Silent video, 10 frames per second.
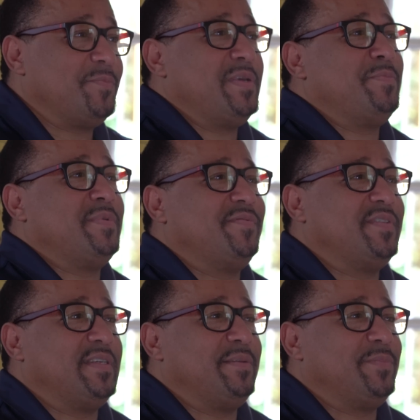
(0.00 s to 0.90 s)
with people of
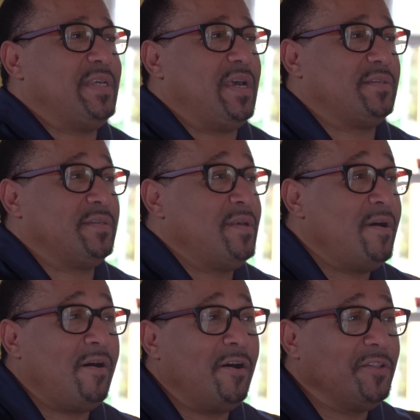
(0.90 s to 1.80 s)
the same sex.
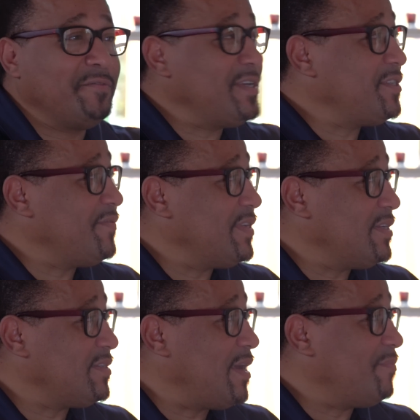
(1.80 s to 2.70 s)
All the rest of it
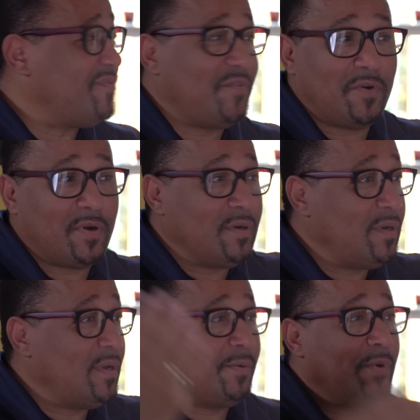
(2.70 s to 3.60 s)
is up
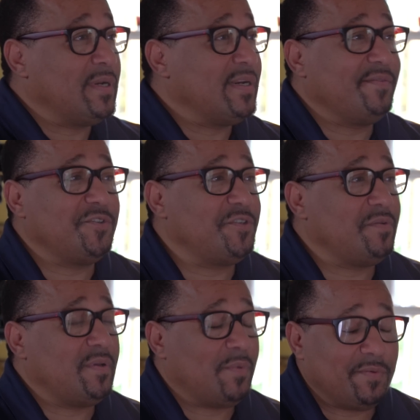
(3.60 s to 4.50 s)
for
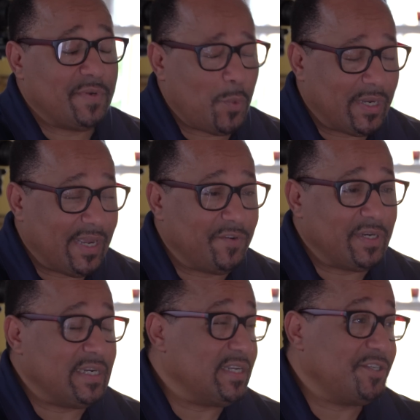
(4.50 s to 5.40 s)

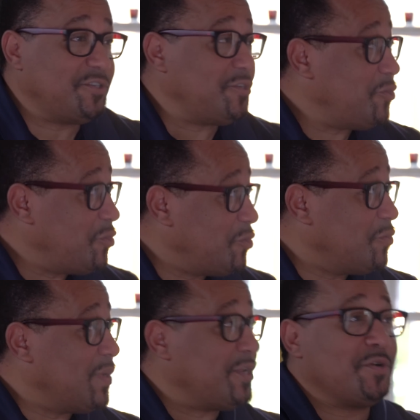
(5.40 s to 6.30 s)
whatever it is
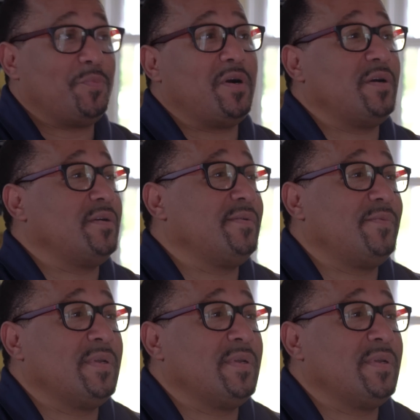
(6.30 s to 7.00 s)
you and your partner